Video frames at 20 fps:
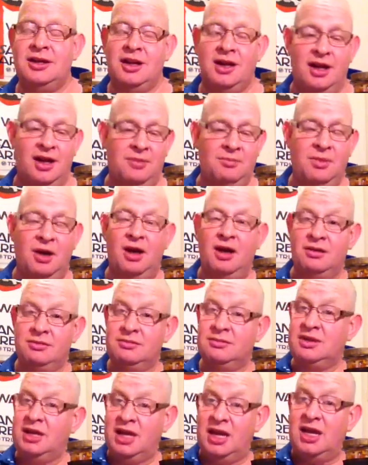It
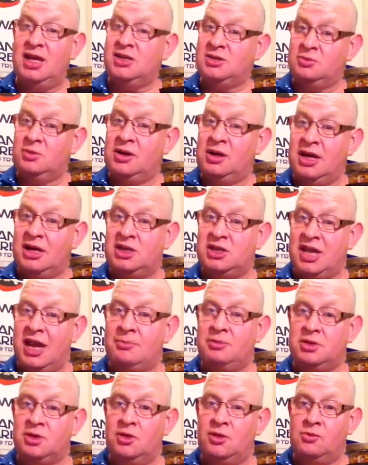is an
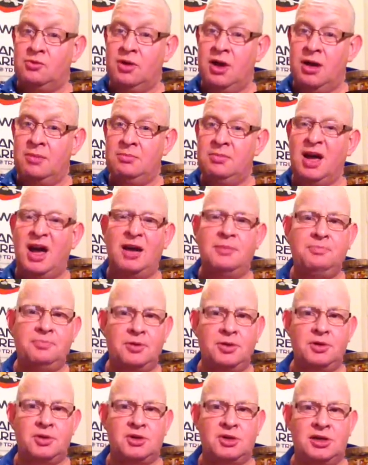exceptional rum. I
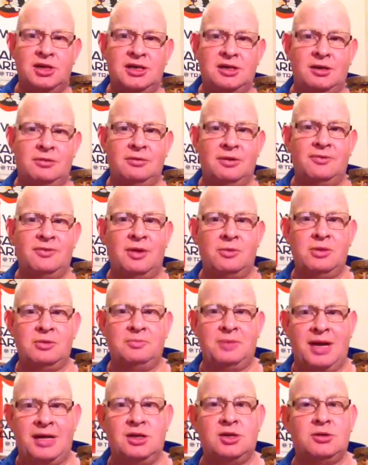personally don't know if I
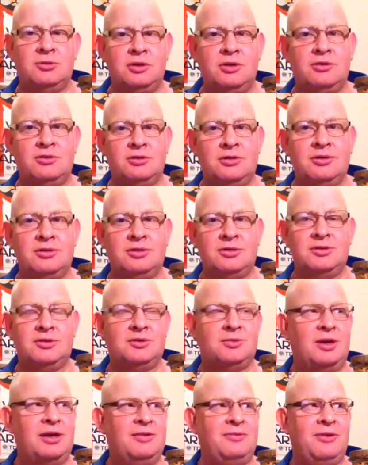would pay
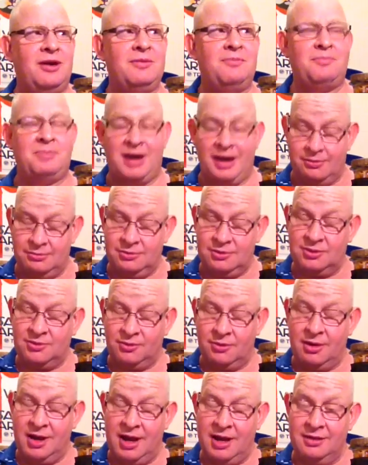£225
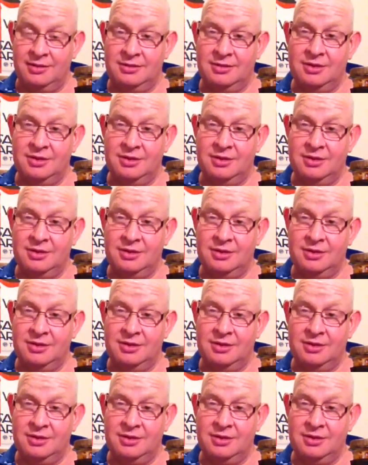for it,